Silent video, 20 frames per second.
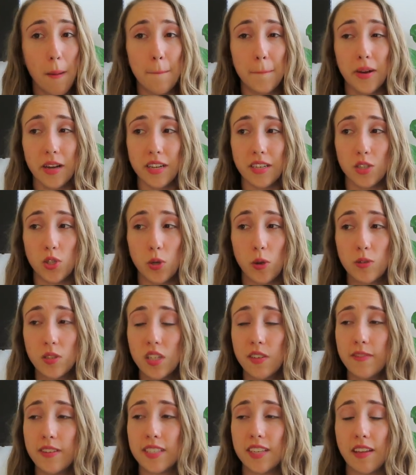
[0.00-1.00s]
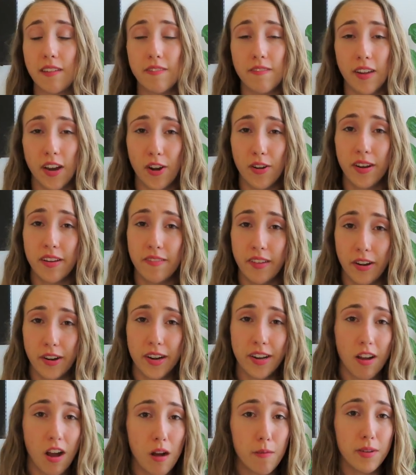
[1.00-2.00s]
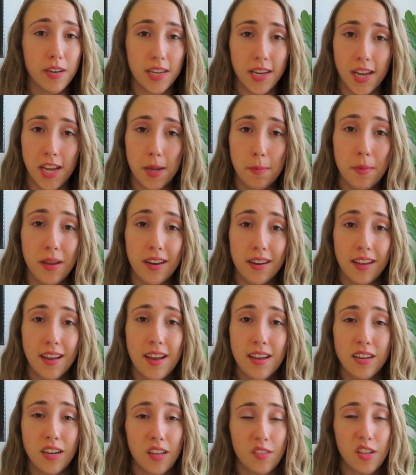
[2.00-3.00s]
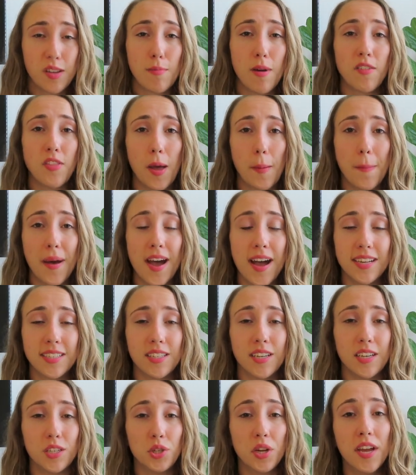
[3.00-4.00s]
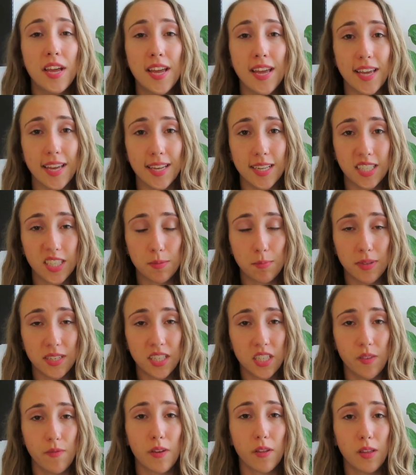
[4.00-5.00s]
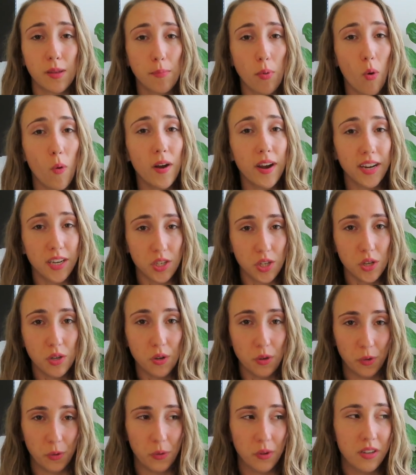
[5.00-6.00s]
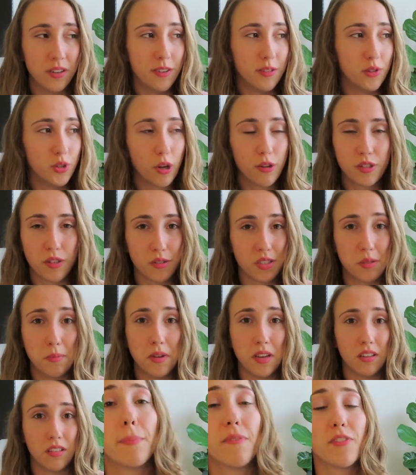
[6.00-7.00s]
but Joseph is a very, very common name, and again, nothing about that passage is specifically pointing to Joseph Smith.